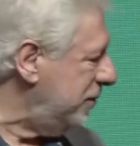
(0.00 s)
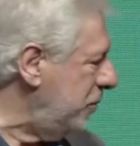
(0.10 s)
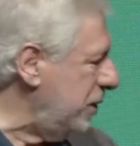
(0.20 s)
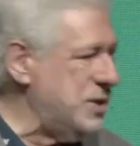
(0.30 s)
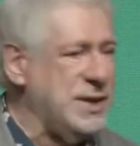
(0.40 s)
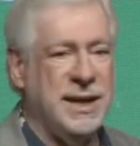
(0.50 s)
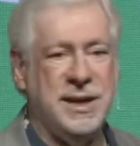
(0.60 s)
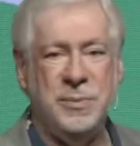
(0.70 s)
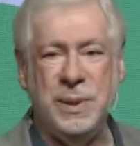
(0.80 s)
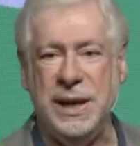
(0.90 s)
what's
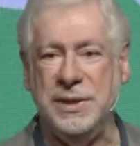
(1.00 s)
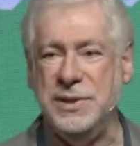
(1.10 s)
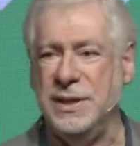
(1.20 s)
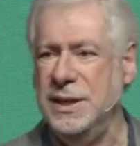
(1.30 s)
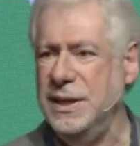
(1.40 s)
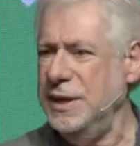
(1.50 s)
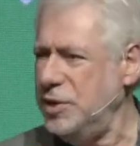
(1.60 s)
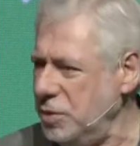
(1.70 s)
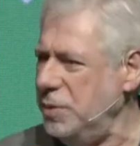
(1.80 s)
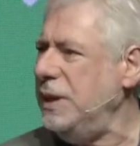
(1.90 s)
taken place,
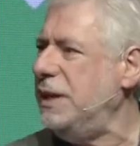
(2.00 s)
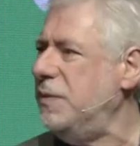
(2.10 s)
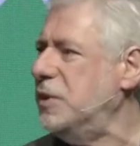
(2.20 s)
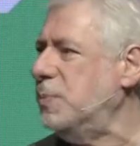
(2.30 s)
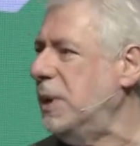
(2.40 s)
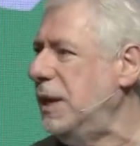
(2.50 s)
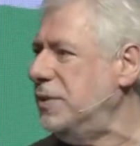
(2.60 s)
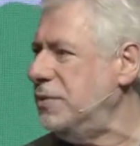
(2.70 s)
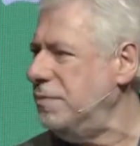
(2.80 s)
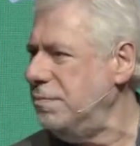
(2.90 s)
that you will leave this
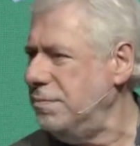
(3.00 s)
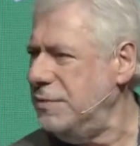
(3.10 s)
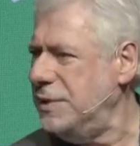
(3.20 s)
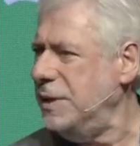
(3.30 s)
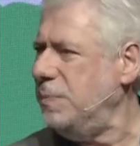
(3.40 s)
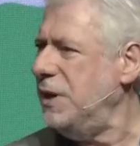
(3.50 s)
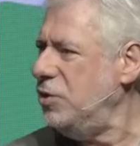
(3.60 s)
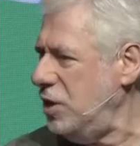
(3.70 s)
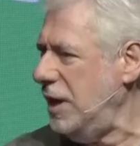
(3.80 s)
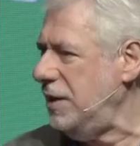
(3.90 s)
place deeply
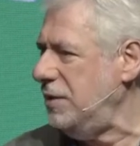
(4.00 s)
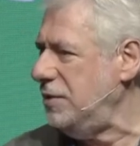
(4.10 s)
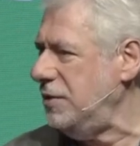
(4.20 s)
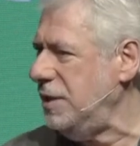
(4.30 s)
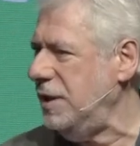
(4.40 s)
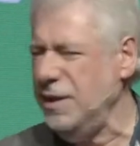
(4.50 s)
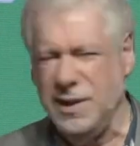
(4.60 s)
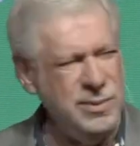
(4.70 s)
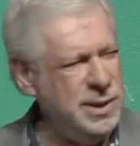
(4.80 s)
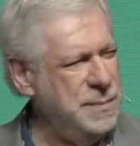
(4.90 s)
challenged to say, you
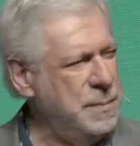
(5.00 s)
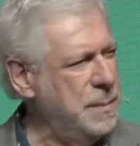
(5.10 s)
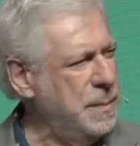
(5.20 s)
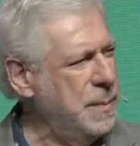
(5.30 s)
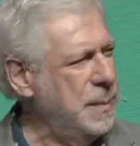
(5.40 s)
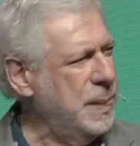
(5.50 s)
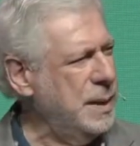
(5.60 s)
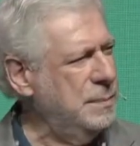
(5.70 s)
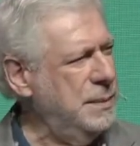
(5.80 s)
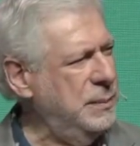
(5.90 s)
know what?
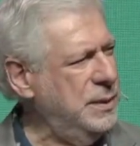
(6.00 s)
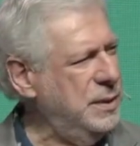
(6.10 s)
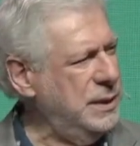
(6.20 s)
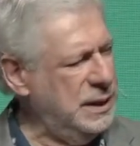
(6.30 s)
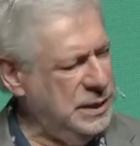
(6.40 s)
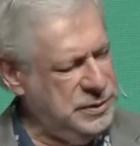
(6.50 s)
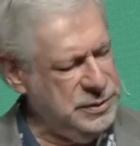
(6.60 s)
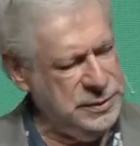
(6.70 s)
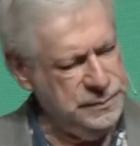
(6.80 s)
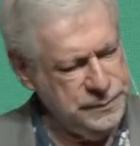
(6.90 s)
Maybe I need
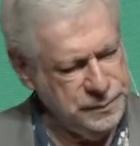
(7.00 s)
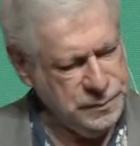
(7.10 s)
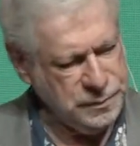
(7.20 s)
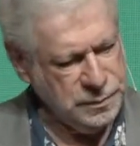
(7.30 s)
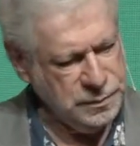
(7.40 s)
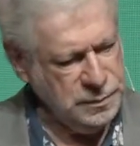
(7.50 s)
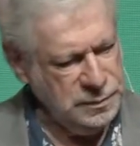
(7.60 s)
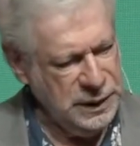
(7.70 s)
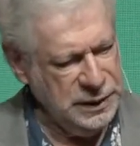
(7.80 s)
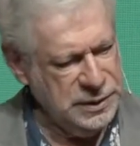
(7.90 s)
to
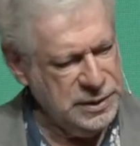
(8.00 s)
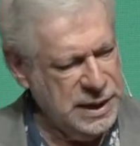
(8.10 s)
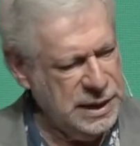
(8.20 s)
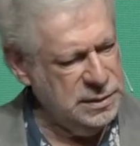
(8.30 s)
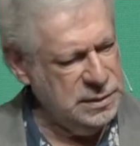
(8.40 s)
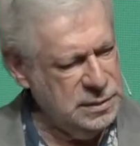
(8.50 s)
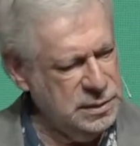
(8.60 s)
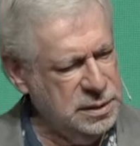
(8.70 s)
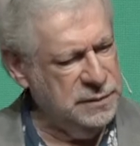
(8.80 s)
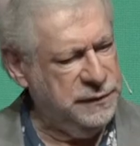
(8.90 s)
start
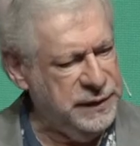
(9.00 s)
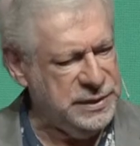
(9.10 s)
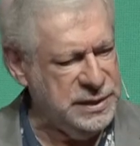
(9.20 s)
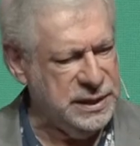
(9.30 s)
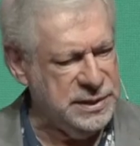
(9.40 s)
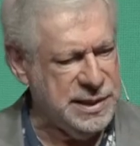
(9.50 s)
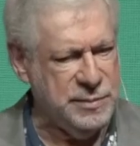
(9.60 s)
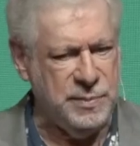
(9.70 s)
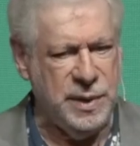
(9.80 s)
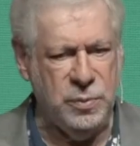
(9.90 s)
confessing some
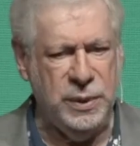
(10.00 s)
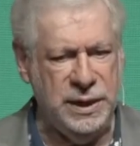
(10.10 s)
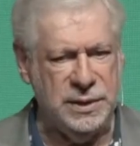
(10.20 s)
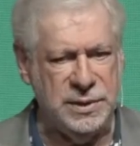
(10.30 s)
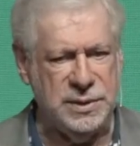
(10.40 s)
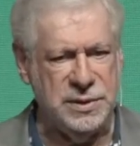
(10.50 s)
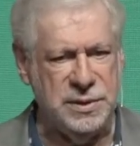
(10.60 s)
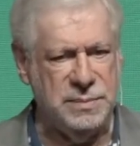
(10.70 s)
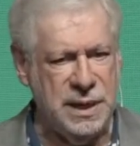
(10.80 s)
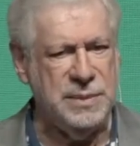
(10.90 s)
of my weaknesses
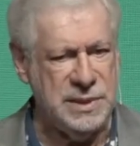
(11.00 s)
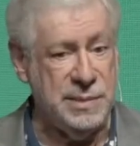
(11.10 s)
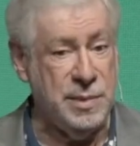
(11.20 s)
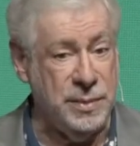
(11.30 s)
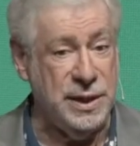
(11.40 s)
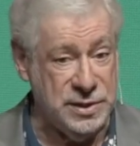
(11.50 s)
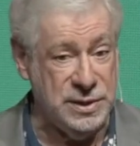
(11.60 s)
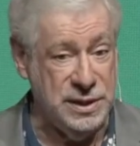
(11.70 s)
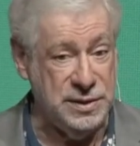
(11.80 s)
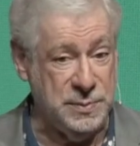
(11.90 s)
and maybe some of my
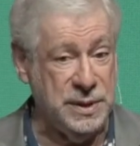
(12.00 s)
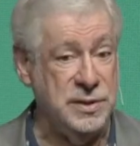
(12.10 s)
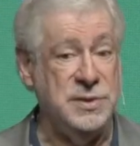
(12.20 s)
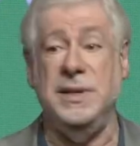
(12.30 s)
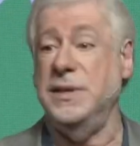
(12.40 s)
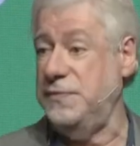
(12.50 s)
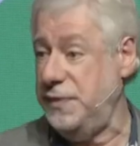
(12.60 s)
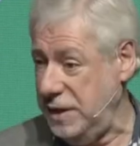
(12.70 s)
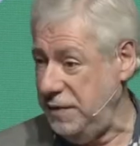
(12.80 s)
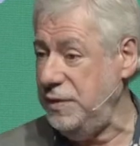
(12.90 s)
sins, because there's
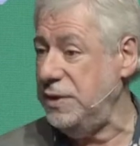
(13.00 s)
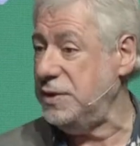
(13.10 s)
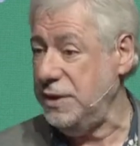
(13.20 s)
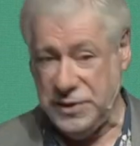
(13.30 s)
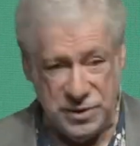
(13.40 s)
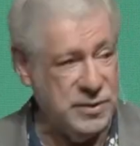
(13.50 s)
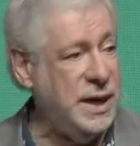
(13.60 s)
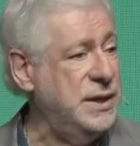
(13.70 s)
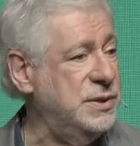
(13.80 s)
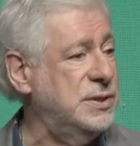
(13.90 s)
forgiveness and there's
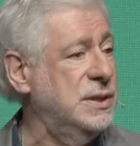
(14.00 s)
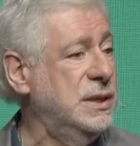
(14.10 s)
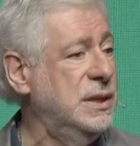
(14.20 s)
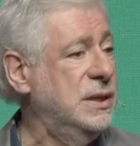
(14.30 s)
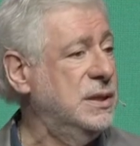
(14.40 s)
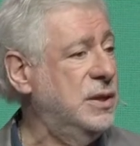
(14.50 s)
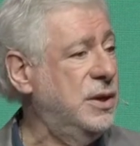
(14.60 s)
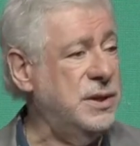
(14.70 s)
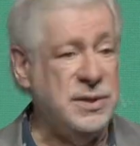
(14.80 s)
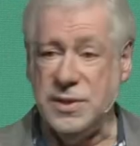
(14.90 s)
grace.
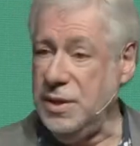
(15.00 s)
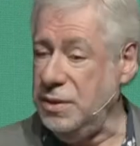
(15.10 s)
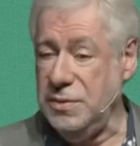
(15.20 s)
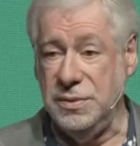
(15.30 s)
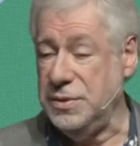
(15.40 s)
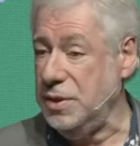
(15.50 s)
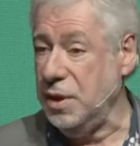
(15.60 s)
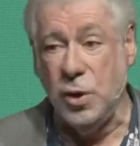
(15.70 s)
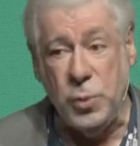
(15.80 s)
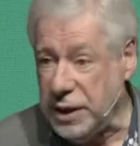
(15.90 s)
God is so
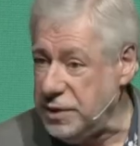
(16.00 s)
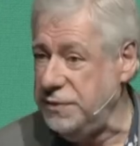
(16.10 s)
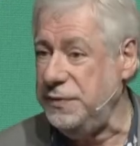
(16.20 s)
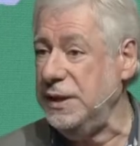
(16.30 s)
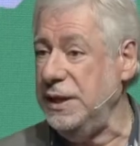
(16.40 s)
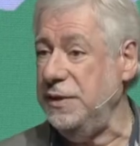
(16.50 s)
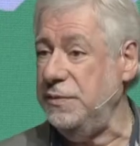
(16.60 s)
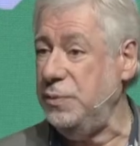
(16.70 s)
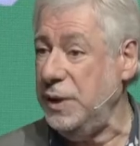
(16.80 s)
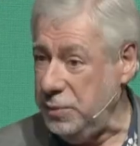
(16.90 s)
quick to
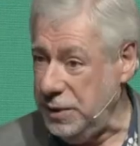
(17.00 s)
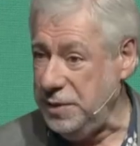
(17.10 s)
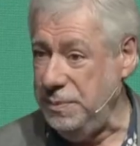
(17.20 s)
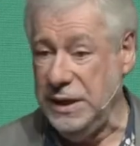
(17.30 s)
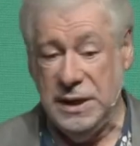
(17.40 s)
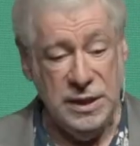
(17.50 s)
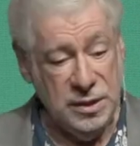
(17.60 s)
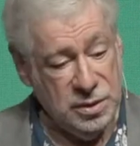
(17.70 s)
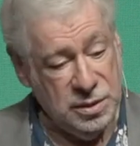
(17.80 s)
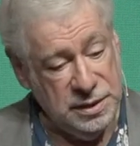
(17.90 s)
forgive where we admit.
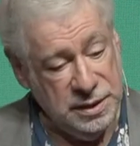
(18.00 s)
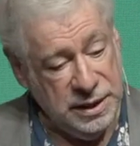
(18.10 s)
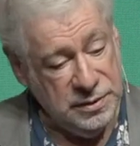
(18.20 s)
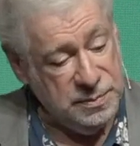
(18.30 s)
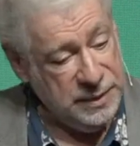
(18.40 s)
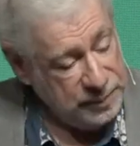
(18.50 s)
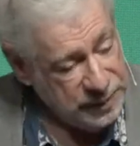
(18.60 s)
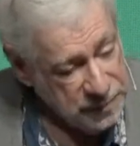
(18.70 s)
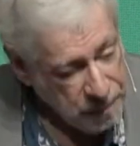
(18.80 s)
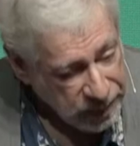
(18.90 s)
And to
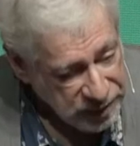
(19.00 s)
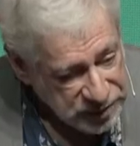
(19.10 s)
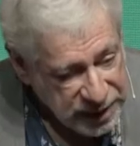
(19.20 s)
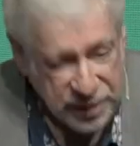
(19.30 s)
maybe start